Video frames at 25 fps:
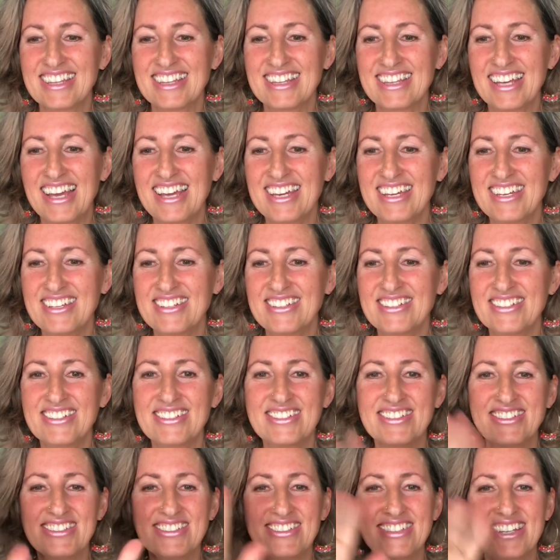Thank
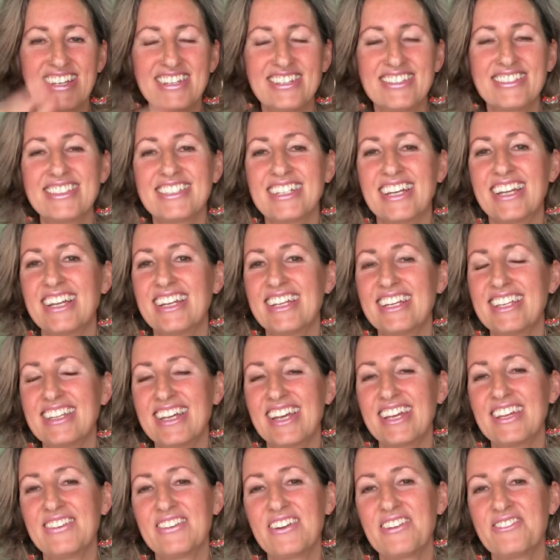you, Jenny.
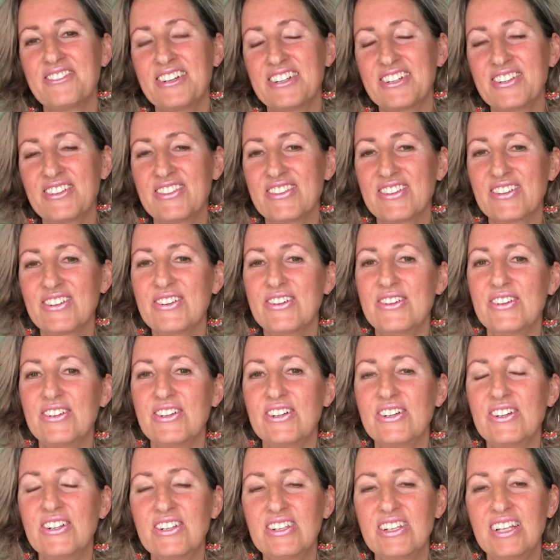Thank you everyone on the
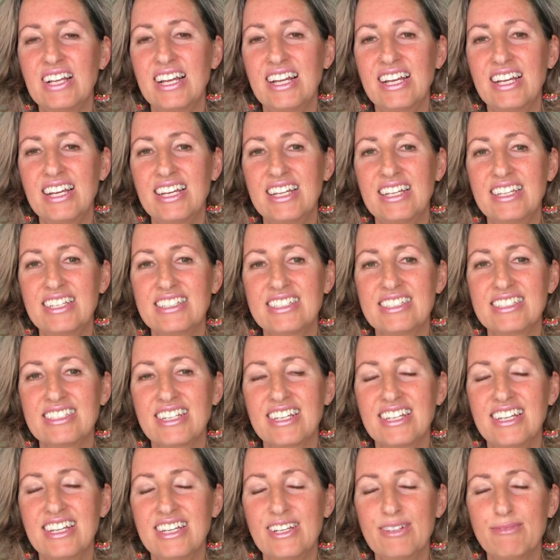call, and
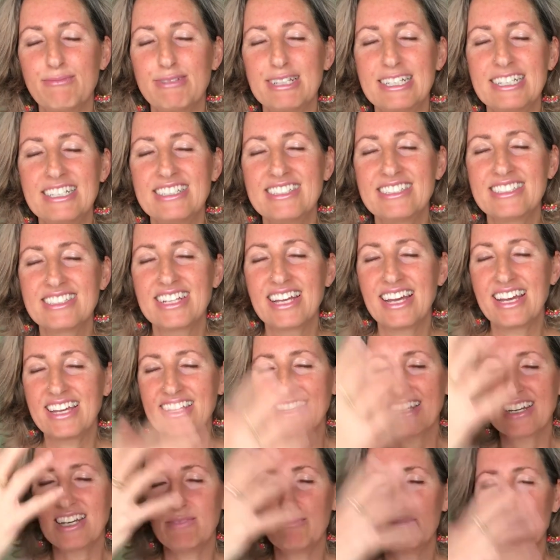please
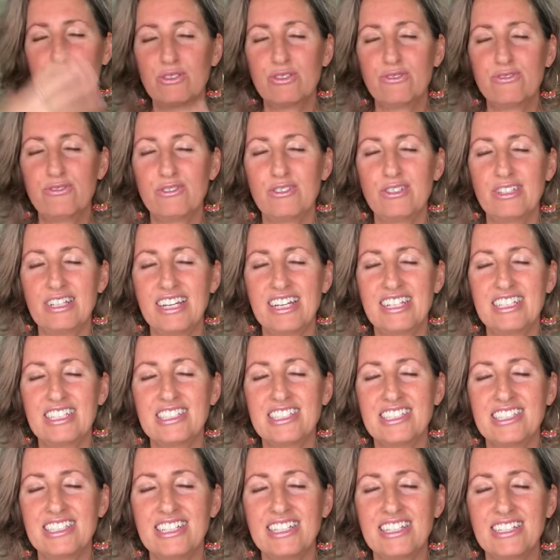take that beautiful
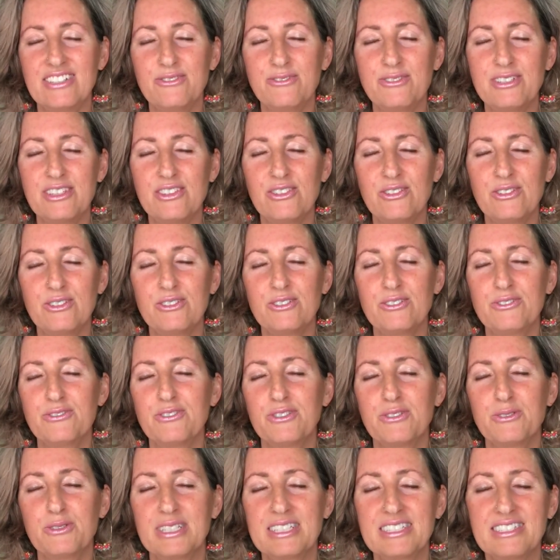energy with you
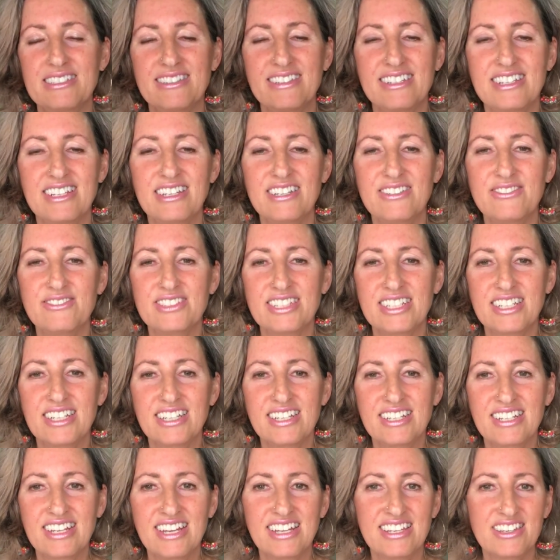for the rest of the
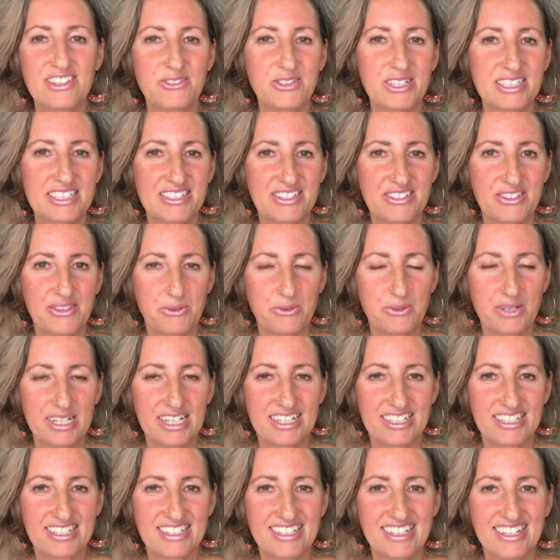evening and the rest of the
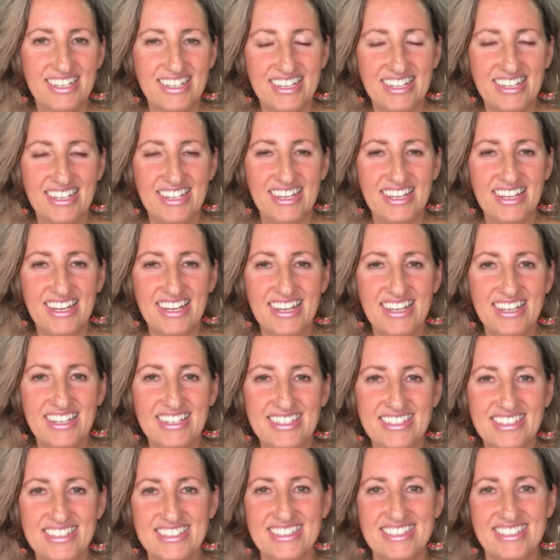week.
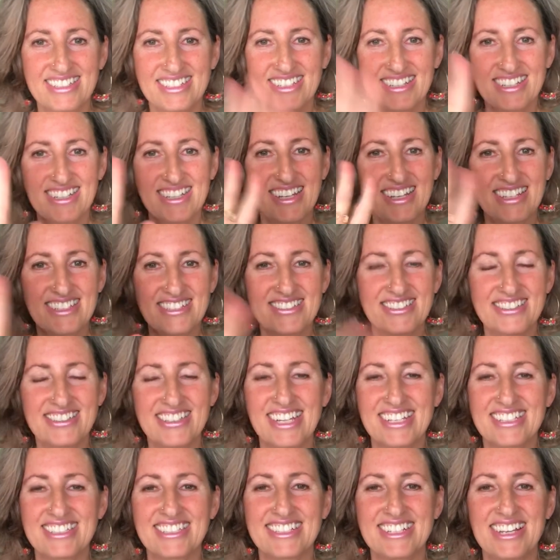And until
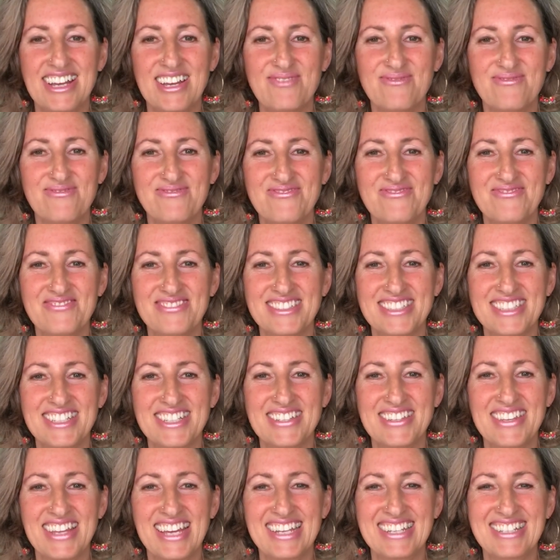next time, see
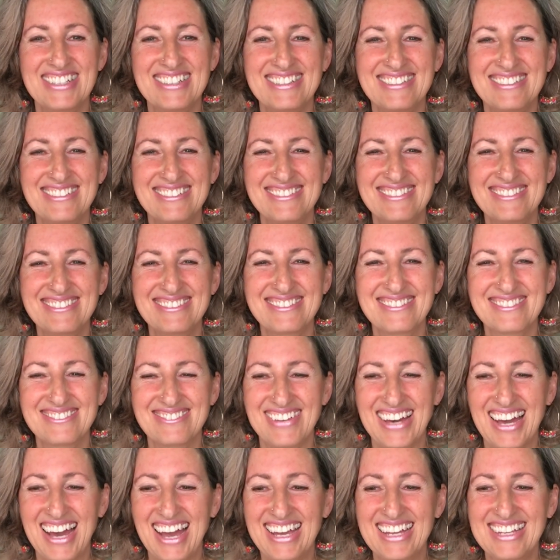you then.
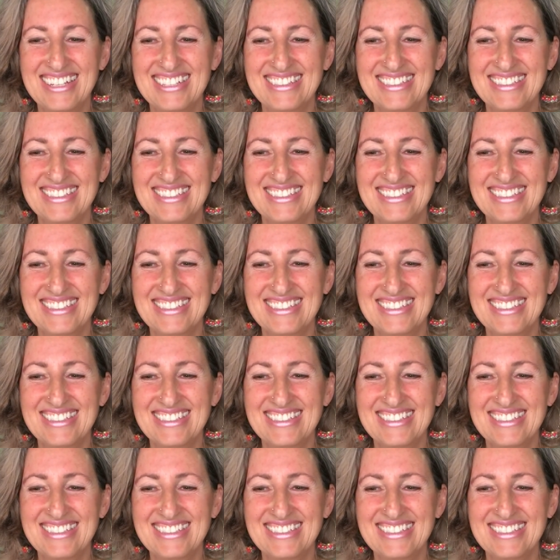Bye.